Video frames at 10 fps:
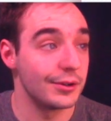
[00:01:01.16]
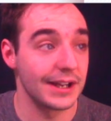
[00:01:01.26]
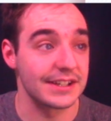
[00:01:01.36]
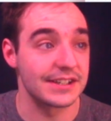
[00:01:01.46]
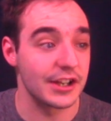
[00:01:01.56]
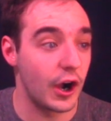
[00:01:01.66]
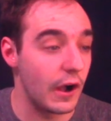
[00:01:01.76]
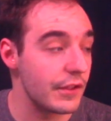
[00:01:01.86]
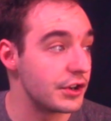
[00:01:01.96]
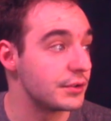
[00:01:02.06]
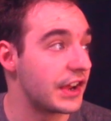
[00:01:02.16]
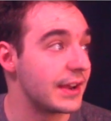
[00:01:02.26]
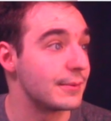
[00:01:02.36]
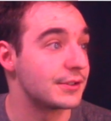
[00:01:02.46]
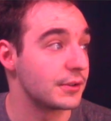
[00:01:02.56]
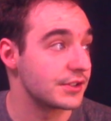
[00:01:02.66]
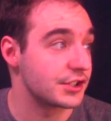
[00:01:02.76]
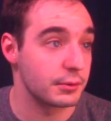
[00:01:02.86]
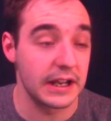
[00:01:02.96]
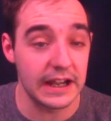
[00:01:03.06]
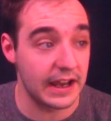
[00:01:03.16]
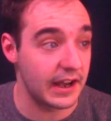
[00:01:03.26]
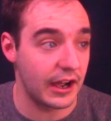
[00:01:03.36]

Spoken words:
You guys can see all the new dynamic duos on the screen, and